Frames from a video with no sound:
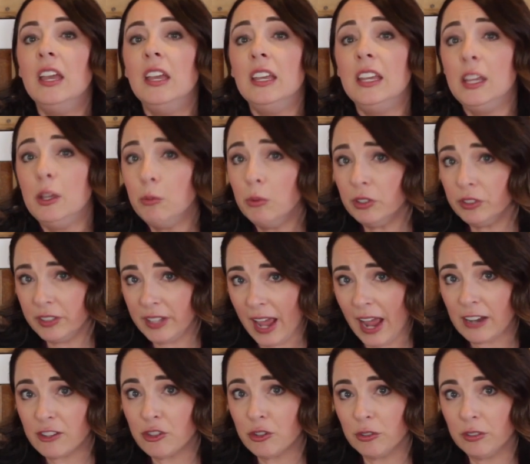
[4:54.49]
he will
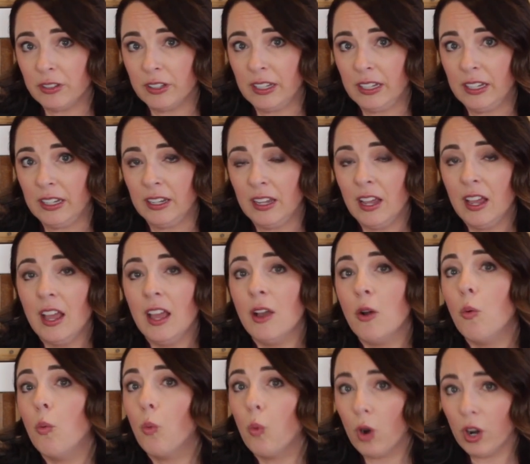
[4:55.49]
naturally
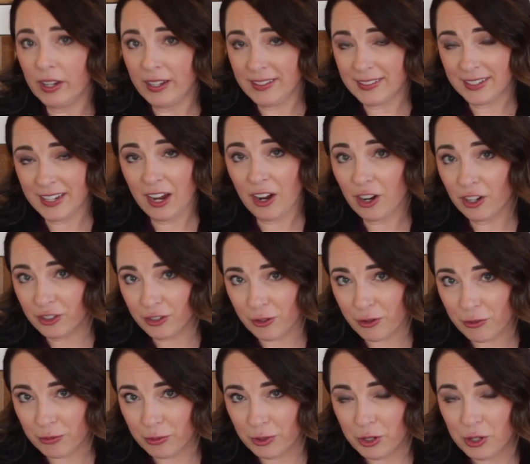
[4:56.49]
work his
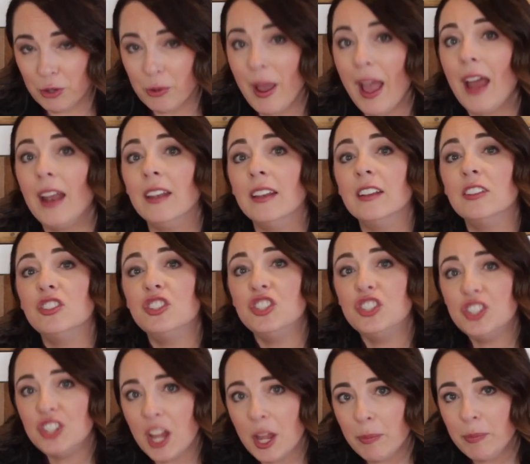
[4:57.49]
character through you and
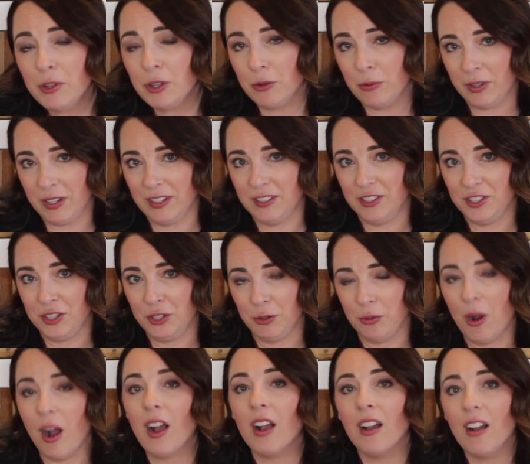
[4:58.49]
shape you
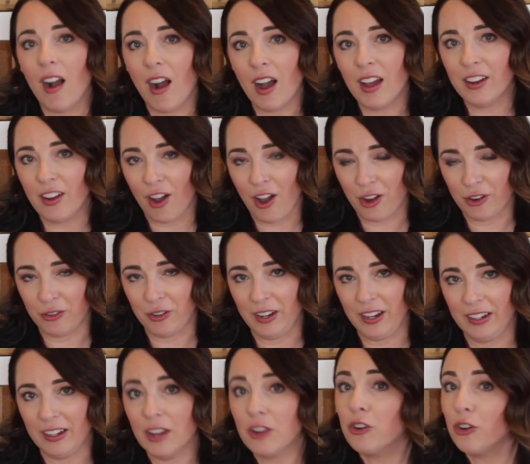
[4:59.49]
into a God
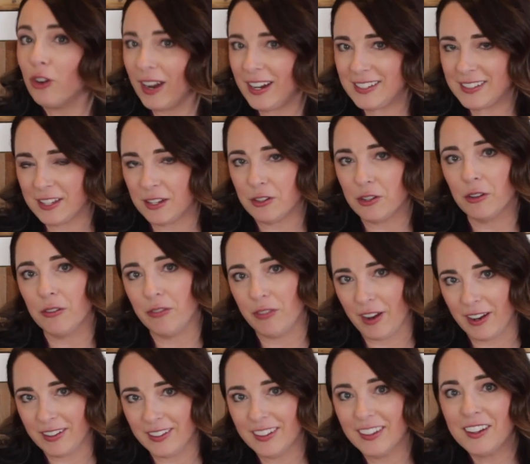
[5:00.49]
honoring, Christ centered
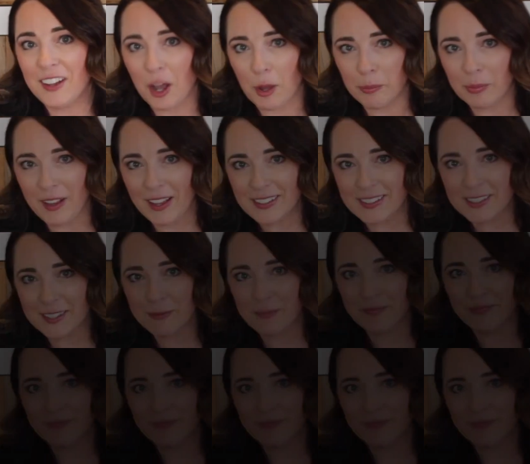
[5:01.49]
friend. God bless.